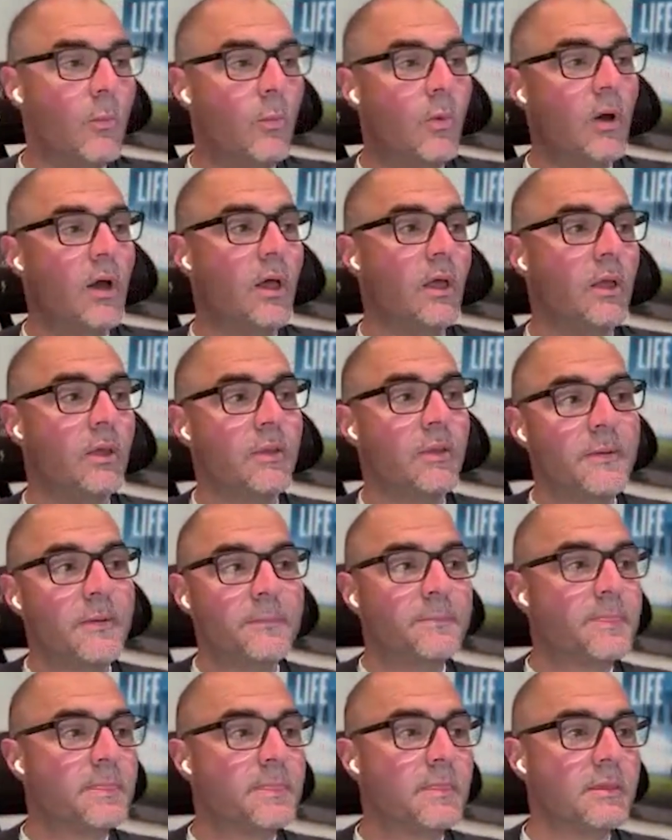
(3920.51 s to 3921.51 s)
Well,
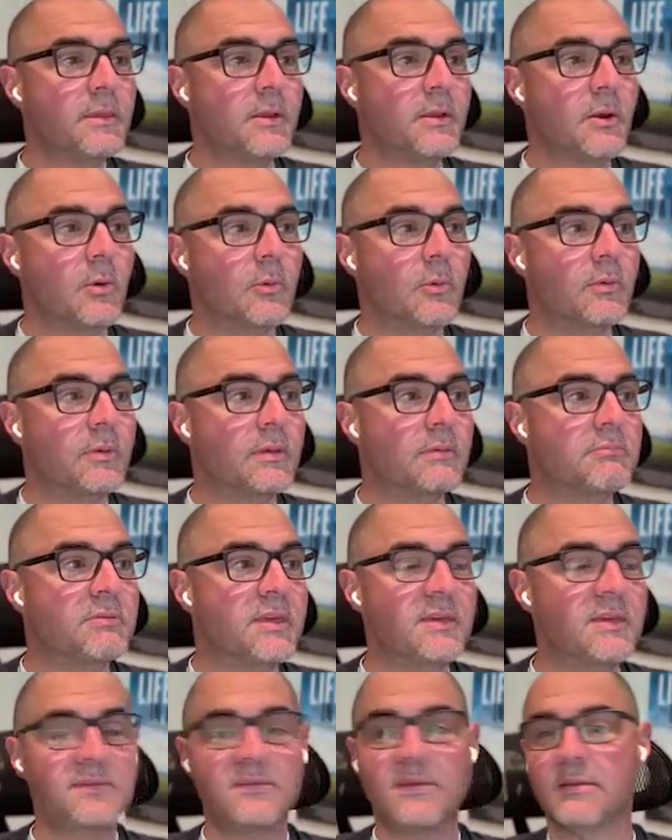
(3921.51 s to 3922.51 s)

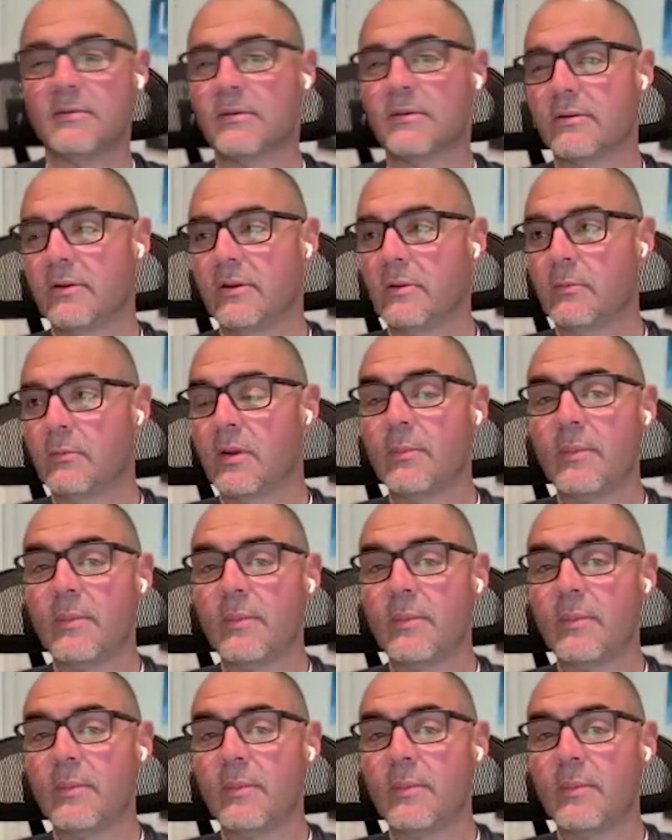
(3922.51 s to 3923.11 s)
he's getting recruited.